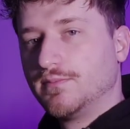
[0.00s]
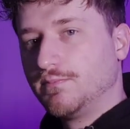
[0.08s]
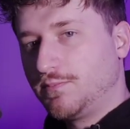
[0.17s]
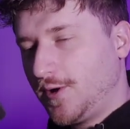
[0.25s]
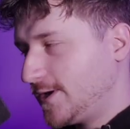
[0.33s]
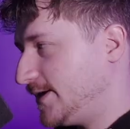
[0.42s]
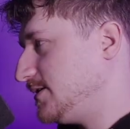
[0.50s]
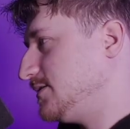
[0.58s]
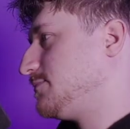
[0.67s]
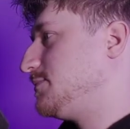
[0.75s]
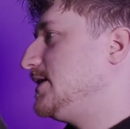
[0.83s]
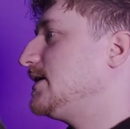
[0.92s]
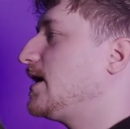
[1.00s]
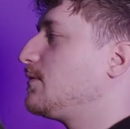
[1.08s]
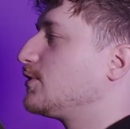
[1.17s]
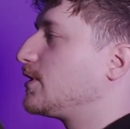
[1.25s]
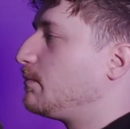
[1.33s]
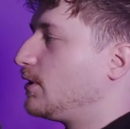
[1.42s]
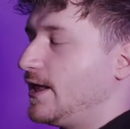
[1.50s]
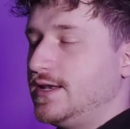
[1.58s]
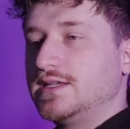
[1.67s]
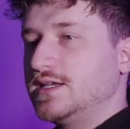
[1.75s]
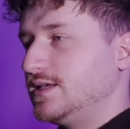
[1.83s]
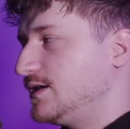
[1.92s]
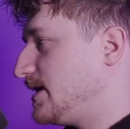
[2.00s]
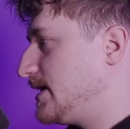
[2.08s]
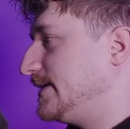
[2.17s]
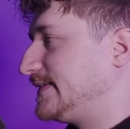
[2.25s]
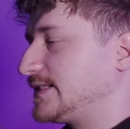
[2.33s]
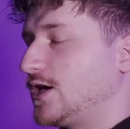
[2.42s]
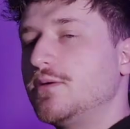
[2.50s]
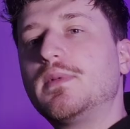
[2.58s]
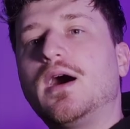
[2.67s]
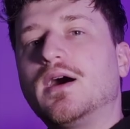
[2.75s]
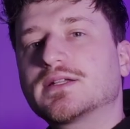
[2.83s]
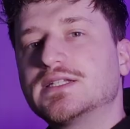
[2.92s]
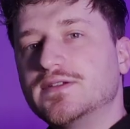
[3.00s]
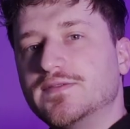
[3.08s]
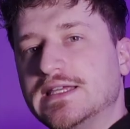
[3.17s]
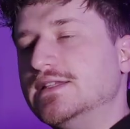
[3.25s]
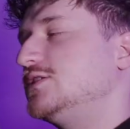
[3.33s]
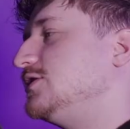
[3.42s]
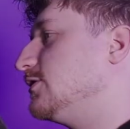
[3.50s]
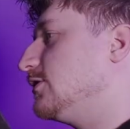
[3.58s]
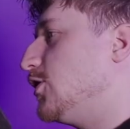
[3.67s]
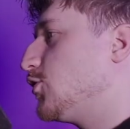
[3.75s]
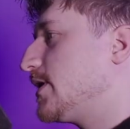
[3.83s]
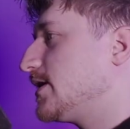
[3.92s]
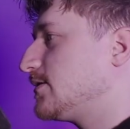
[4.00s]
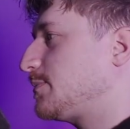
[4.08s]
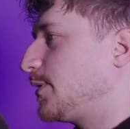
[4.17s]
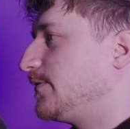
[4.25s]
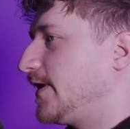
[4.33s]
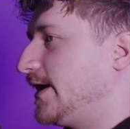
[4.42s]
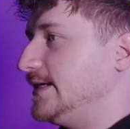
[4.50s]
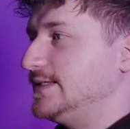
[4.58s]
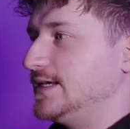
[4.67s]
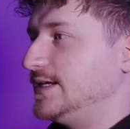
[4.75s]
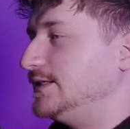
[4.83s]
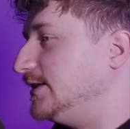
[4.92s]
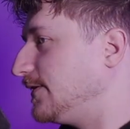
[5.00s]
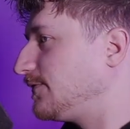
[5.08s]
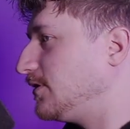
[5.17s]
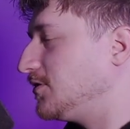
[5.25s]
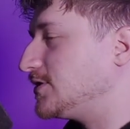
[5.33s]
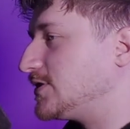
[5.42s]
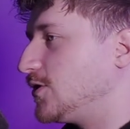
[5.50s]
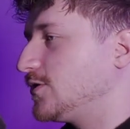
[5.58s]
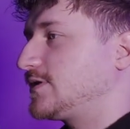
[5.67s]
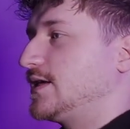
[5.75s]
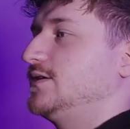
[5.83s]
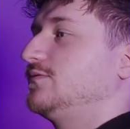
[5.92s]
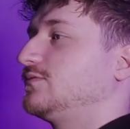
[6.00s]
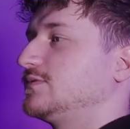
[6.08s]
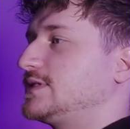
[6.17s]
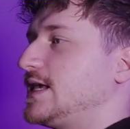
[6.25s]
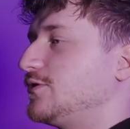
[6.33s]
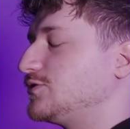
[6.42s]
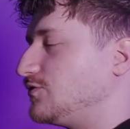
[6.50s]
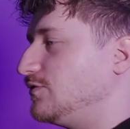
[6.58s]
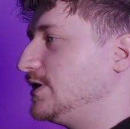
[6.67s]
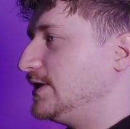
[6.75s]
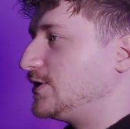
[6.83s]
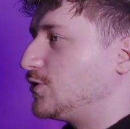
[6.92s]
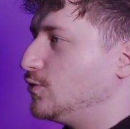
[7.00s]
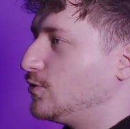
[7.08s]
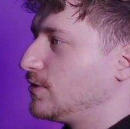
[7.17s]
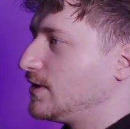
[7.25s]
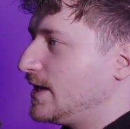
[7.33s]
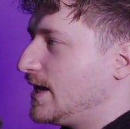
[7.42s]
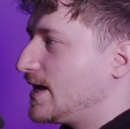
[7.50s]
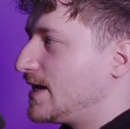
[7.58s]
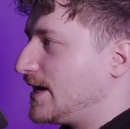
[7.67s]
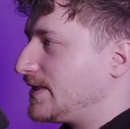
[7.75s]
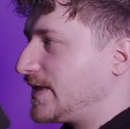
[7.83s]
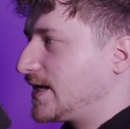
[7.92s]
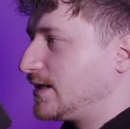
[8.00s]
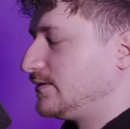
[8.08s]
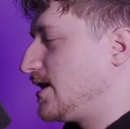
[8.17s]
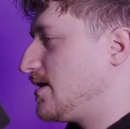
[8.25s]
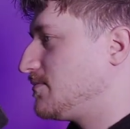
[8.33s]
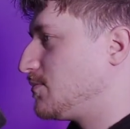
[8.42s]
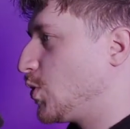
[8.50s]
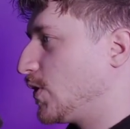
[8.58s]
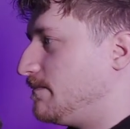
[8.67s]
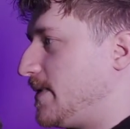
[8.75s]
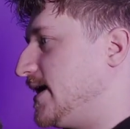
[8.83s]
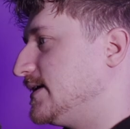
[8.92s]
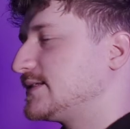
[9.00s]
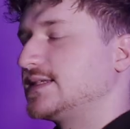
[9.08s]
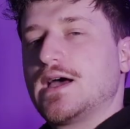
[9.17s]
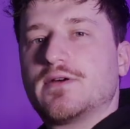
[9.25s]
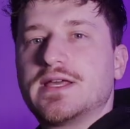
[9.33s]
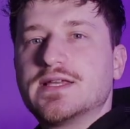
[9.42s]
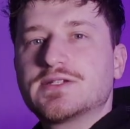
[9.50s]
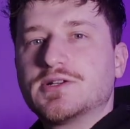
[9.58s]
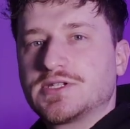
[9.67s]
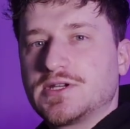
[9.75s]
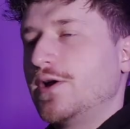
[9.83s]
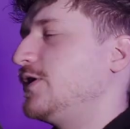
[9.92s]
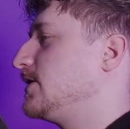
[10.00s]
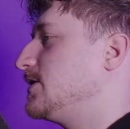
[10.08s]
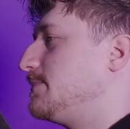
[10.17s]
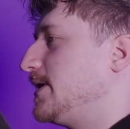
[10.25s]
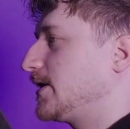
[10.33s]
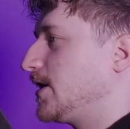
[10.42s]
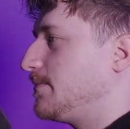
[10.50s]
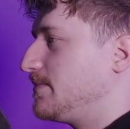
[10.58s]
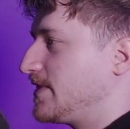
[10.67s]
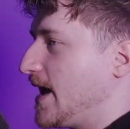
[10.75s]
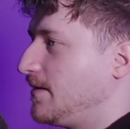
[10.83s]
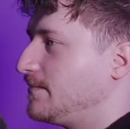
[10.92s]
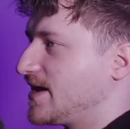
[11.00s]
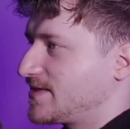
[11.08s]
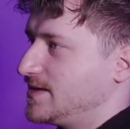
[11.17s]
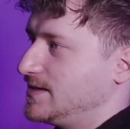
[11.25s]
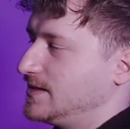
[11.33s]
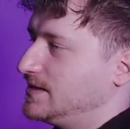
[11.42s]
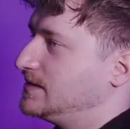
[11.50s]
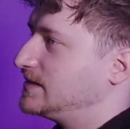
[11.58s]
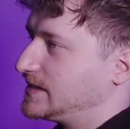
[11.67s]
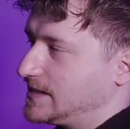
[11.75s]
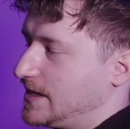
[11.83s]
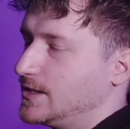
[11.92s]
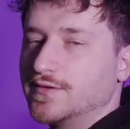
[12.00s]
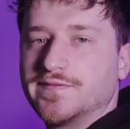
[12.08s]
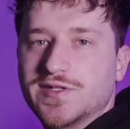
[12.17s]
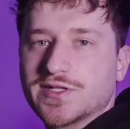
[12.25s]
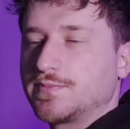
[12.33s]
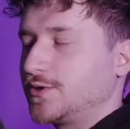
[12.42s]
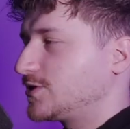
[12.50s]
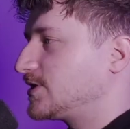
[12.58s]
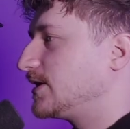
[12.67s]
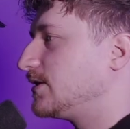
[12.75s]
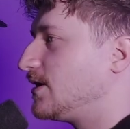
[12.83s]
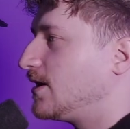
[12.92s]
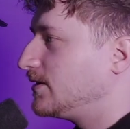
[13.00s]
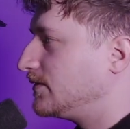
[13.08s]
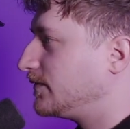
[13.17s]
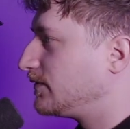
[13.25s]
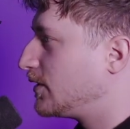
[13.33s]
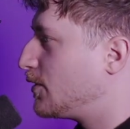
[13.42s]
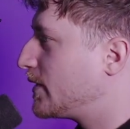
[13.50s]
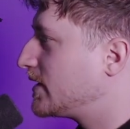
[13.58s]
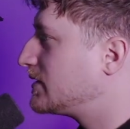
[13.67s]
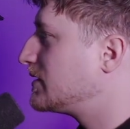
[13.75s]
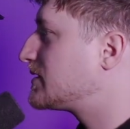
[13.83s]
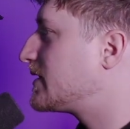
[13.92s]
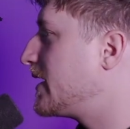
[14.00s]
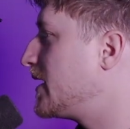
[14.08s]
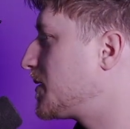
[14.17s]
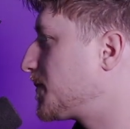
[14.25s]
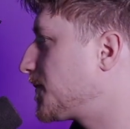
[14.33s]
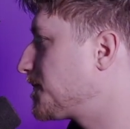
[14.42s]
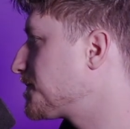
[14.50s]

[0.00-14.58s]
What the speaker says: But being able to blend in a sub octave into your low end provides a different result that sounds really cool. And I think a lot more bands nowadays are starting to pick up that method instead of just pushing a lot of low end into the amp.